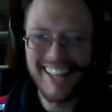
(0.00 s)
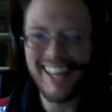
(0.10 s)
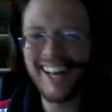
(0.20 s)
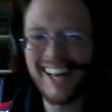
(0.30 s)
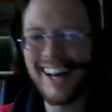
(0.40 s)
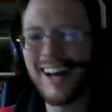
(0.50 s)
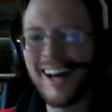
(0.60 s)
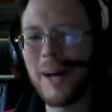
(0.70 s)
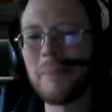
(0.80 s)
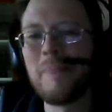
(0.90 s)
Yeah.
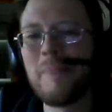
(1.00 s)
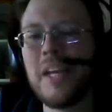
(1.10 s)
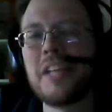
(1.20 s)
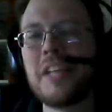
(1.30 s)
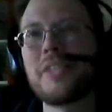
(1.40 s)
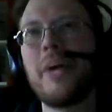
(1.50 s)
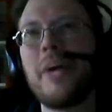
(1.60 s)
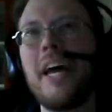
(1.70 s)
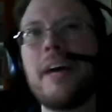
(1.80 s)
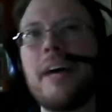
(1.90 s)
So I
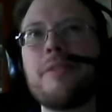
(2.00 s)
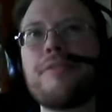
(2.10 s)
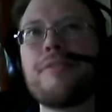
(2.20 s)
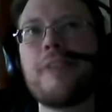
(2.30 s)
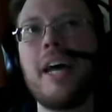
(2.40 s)
have